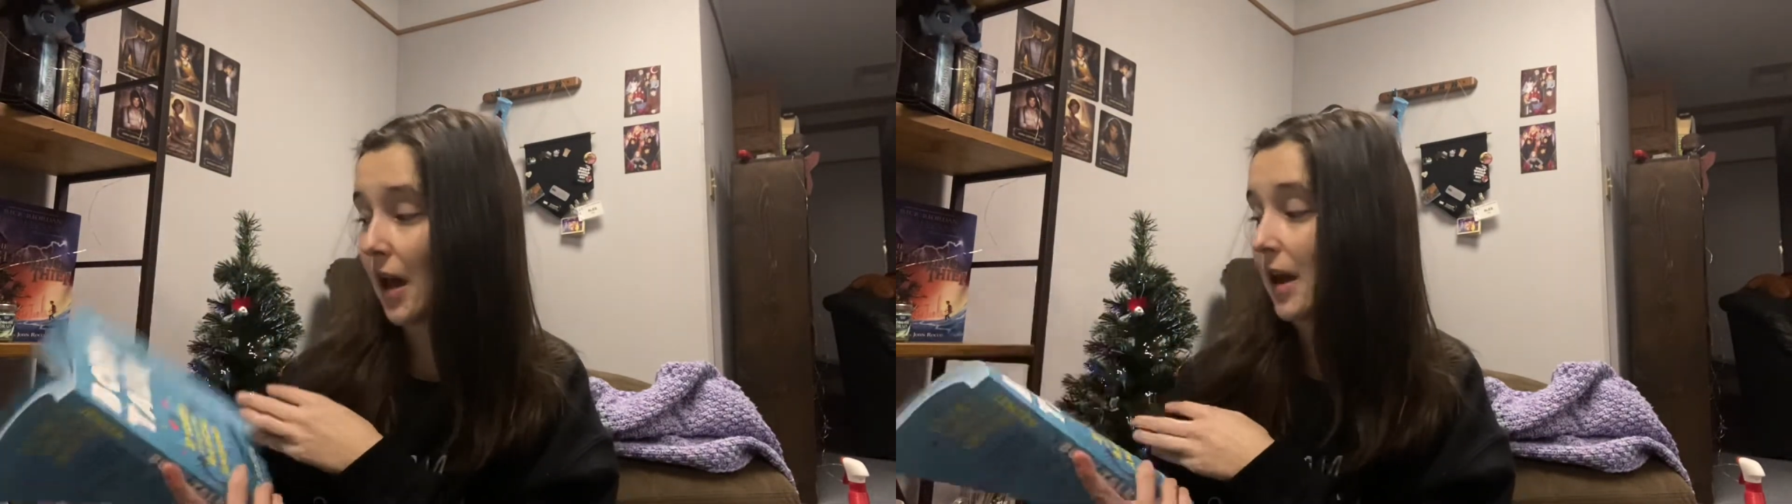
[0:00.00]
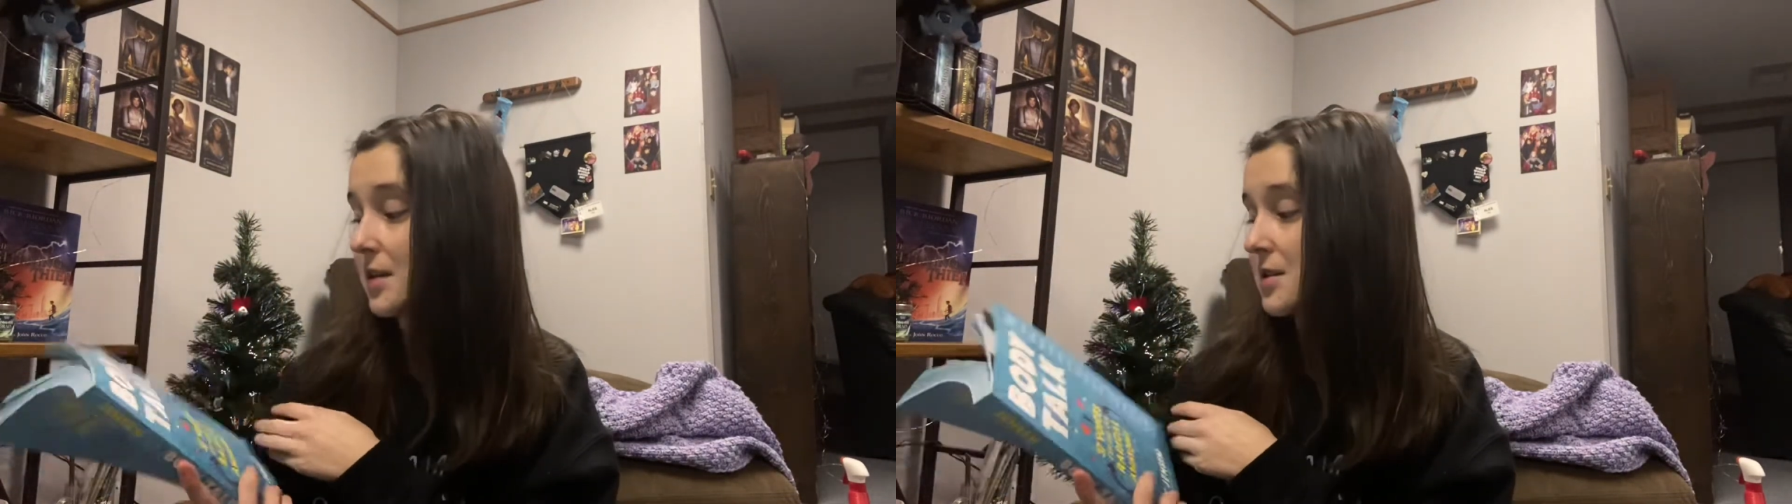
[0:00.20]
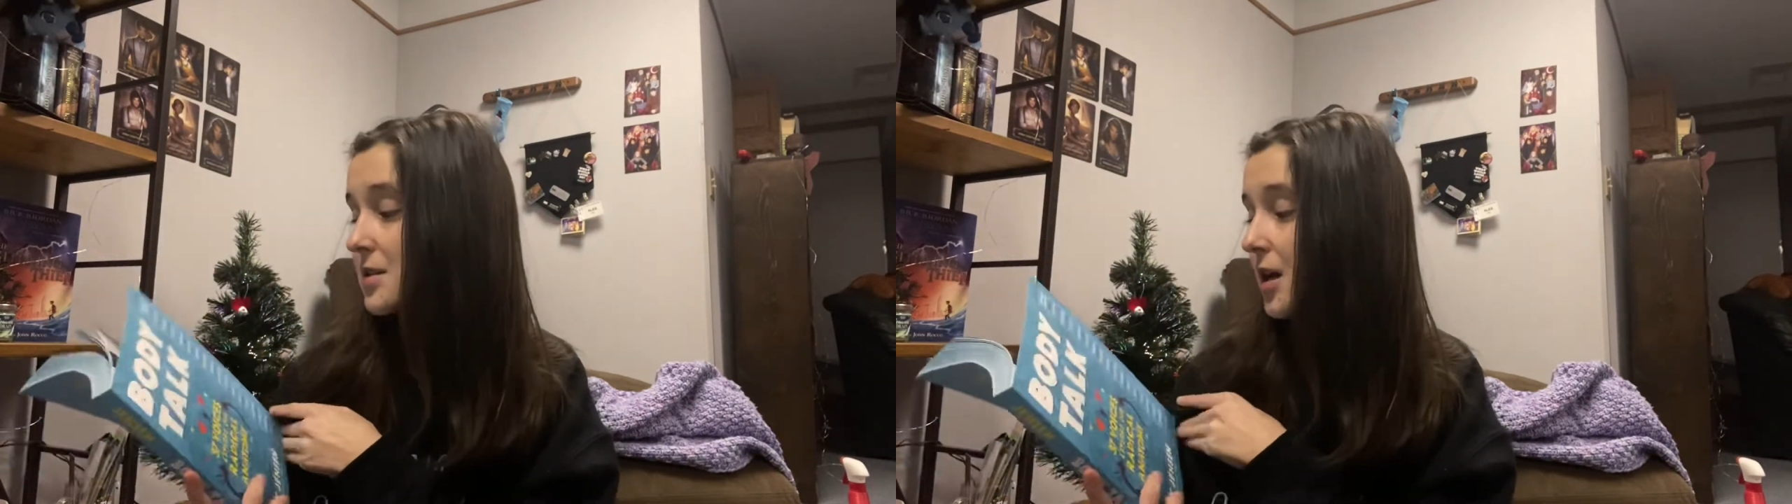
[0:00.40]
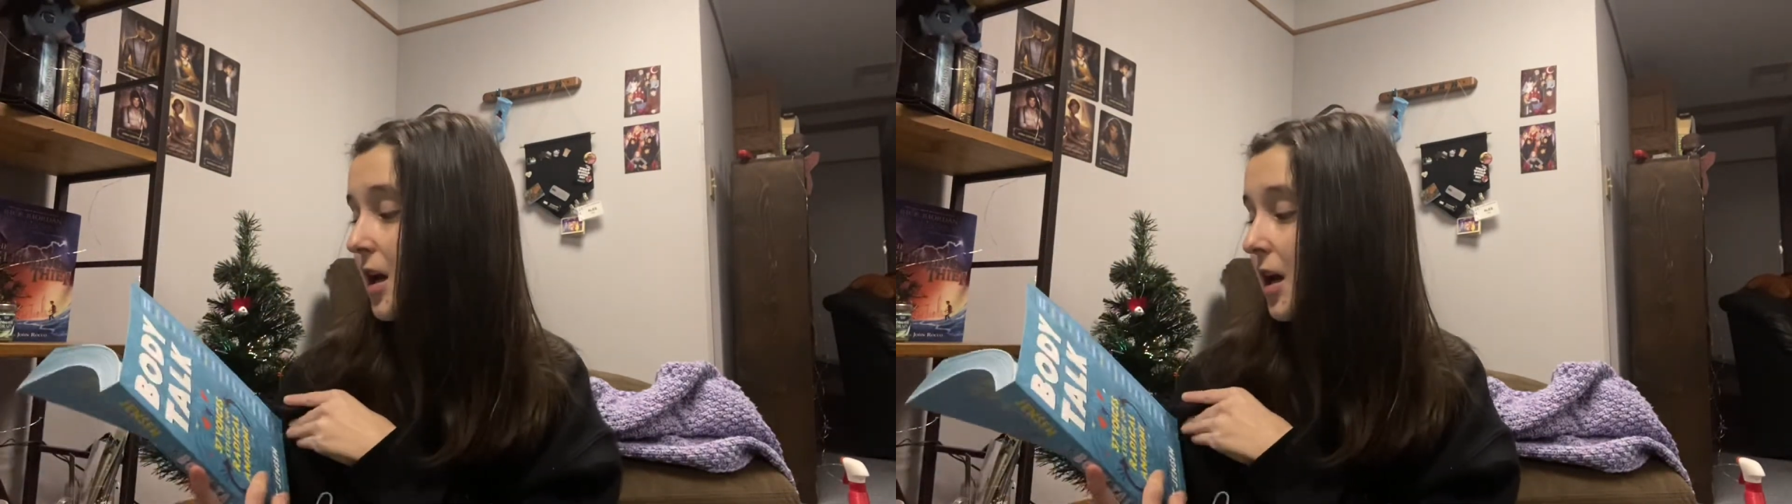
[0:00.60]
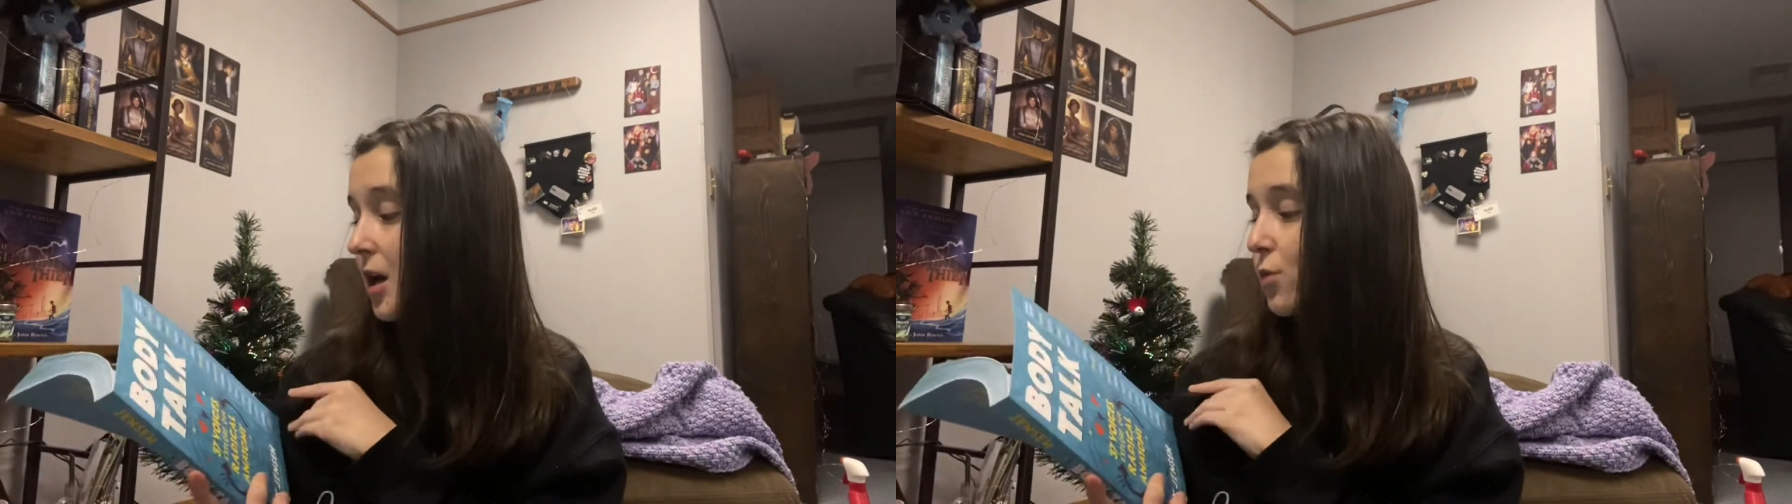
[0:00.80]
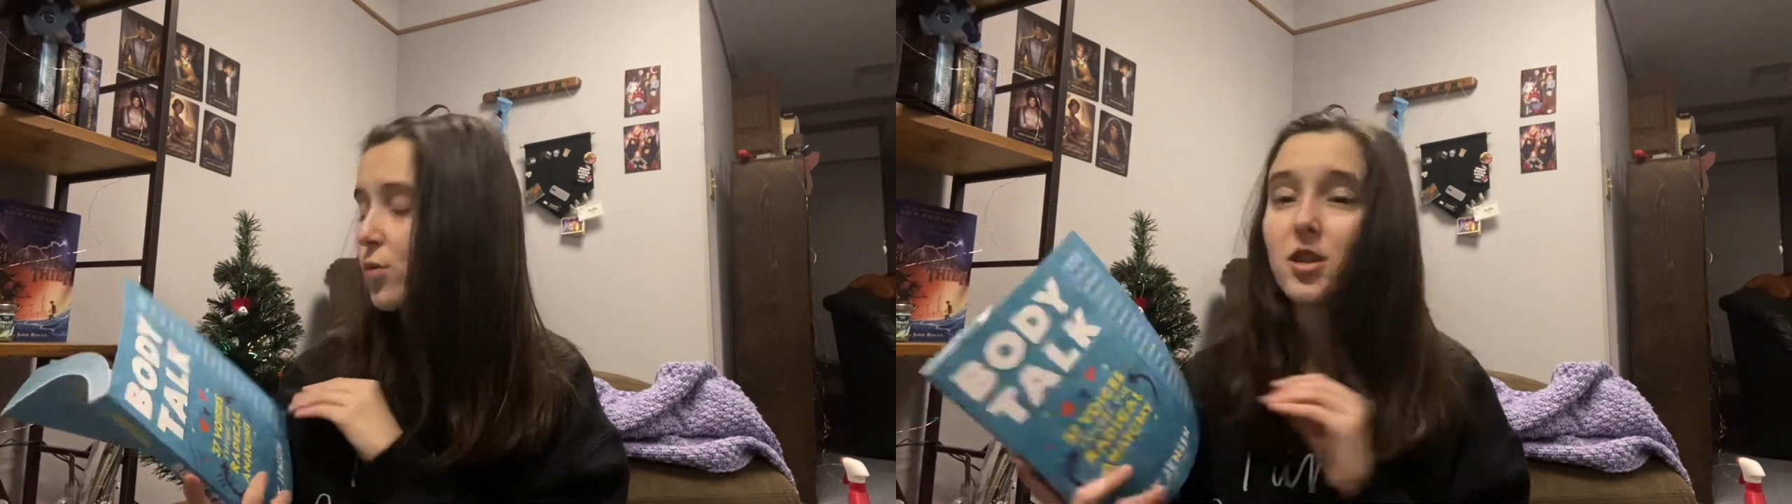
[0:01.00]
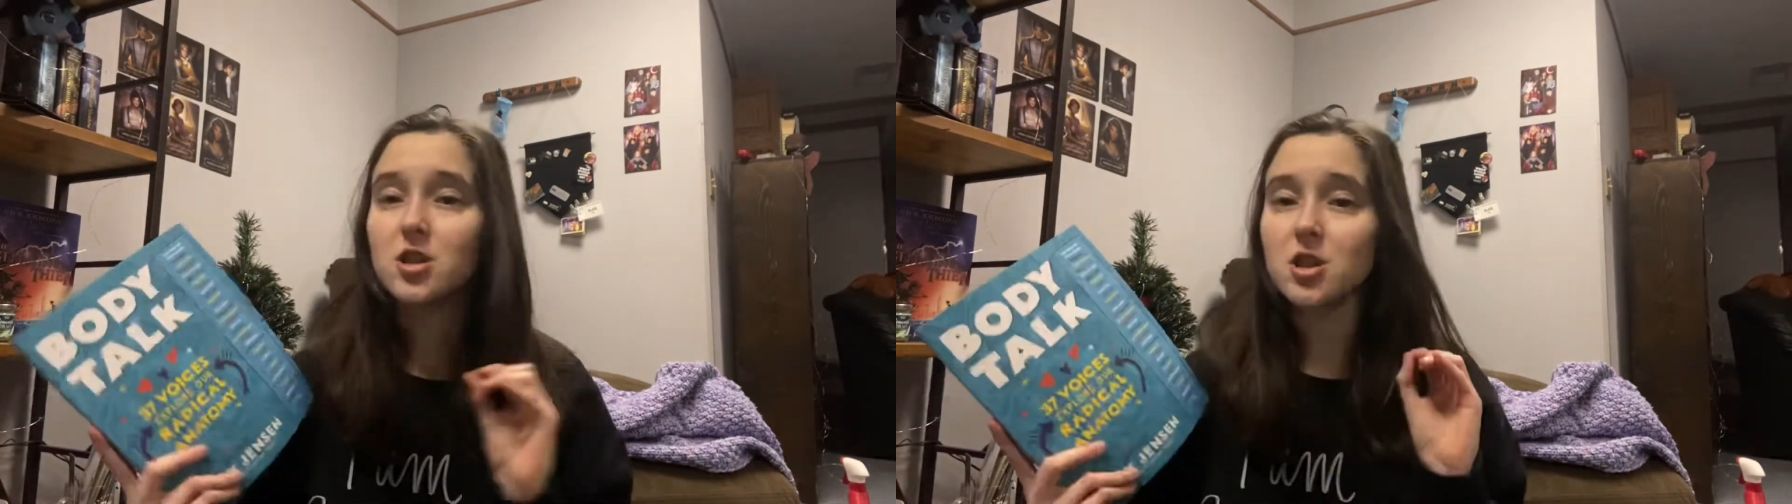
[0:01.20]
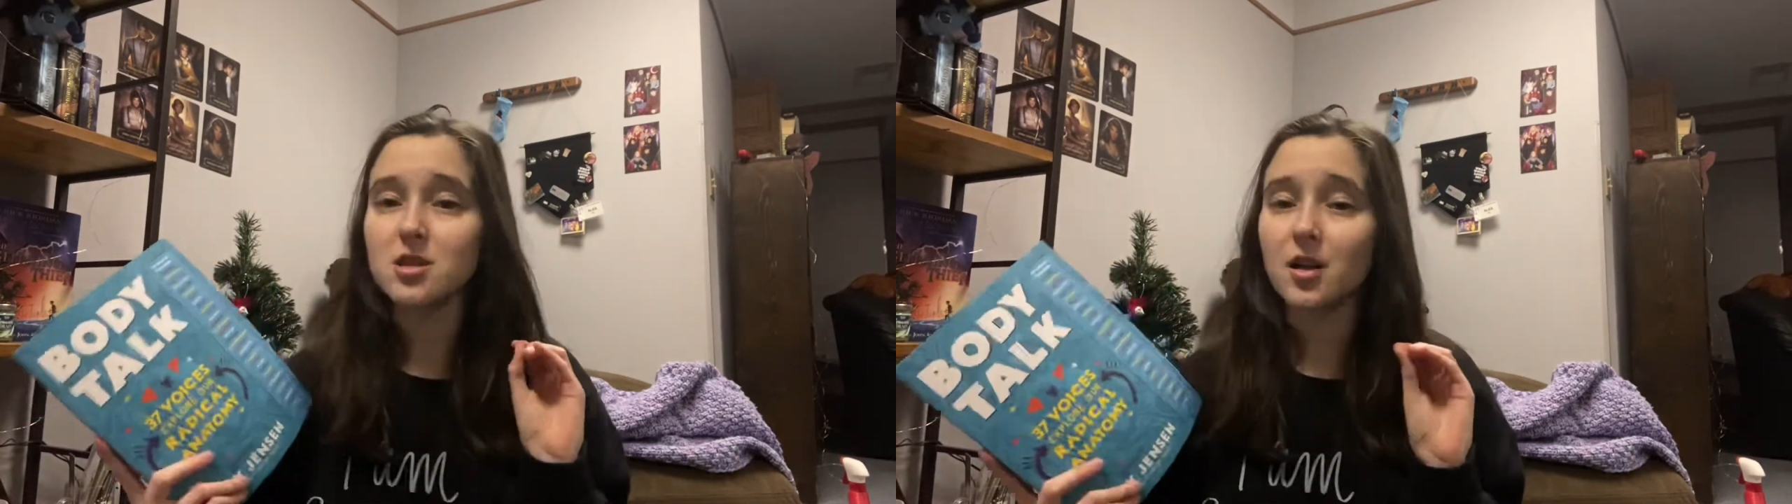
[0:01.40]
It's really
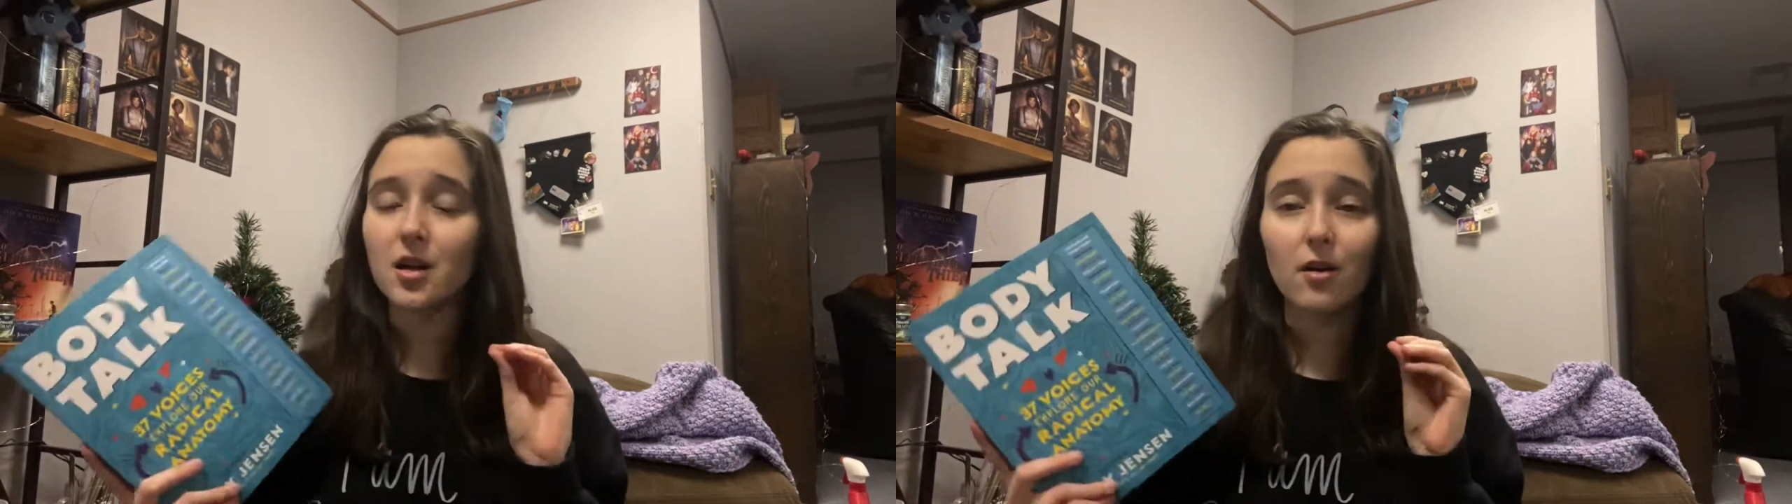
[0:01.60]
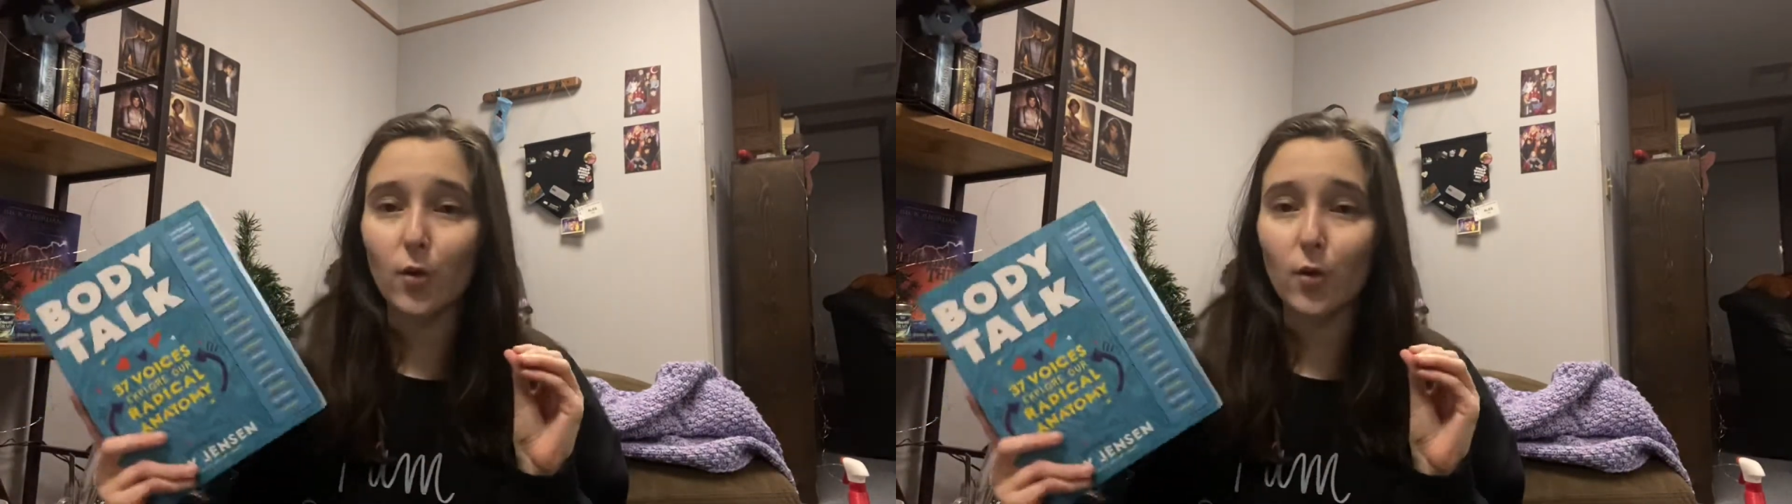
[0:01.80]
interesting of the